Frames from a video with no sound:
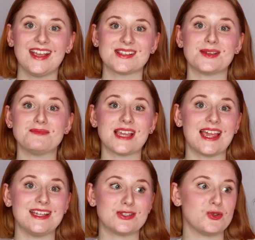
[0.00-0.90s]
Some
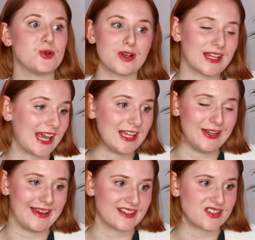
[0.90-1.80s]
days you're not going to get your
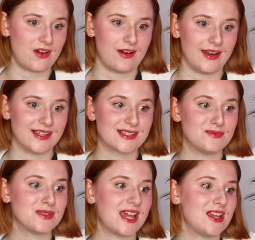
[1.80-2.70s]
legs high.
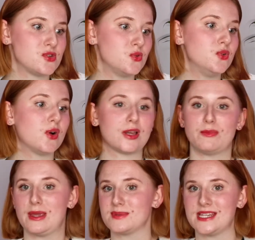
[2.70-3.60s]
Some days you're not going to
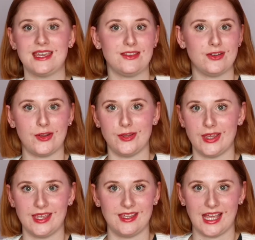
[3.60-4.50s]
be able to hit the note you
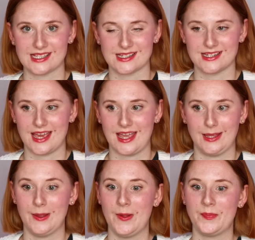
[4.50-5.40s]
hit
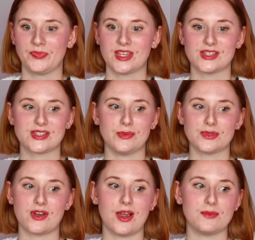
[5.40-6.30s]
yesterday.
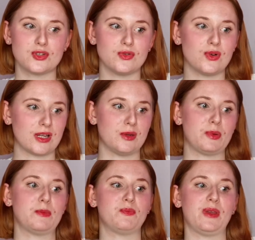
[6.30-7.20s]
Sometimes you're not going
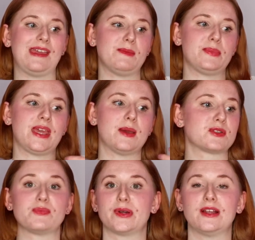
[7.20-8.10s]
to be able
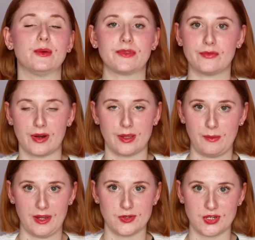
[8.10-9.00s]
to bring up the right
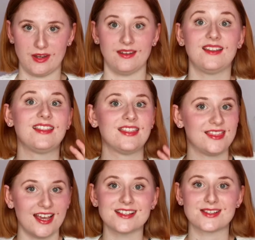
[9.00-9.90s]
emotion.
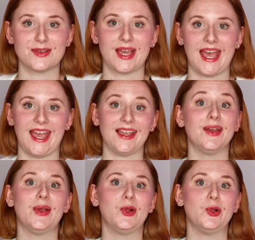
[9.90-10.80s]
That's okay.
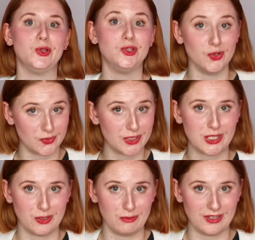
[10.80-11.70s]
You're a
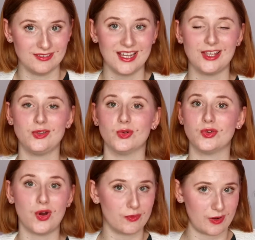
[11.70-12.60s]
human, you're
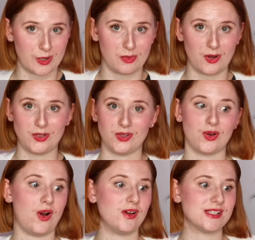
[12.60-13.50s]
not a robot, you
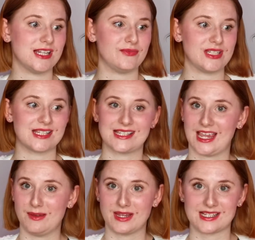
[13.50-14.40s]
can't deliver the
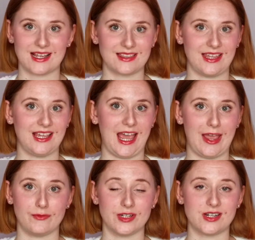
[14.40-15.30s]
same exact thing
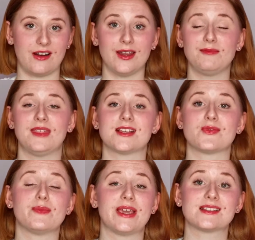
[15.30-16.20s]
every time. That's
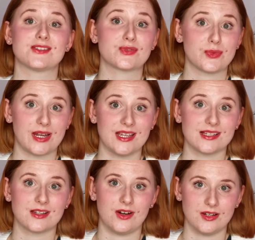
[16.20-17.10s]
what makes us great
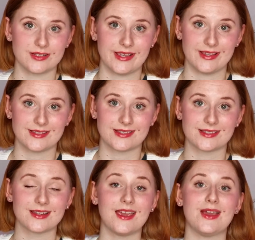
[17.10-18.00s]
as
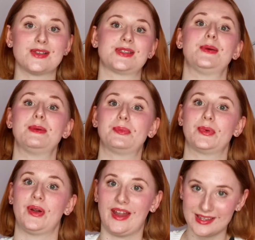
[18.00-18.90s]
artists. So
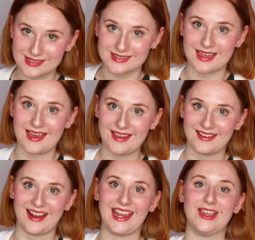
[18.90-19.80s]
embrace that,
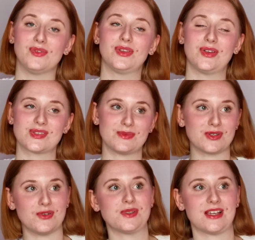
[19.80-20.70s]
even though
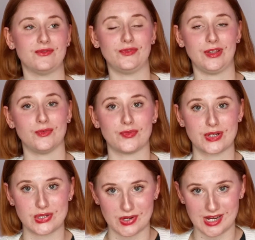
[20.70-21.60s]
sometimes it can feel
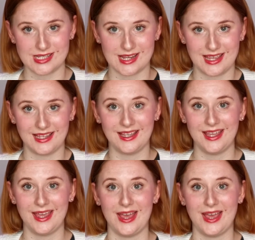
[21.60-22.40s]
frustrating.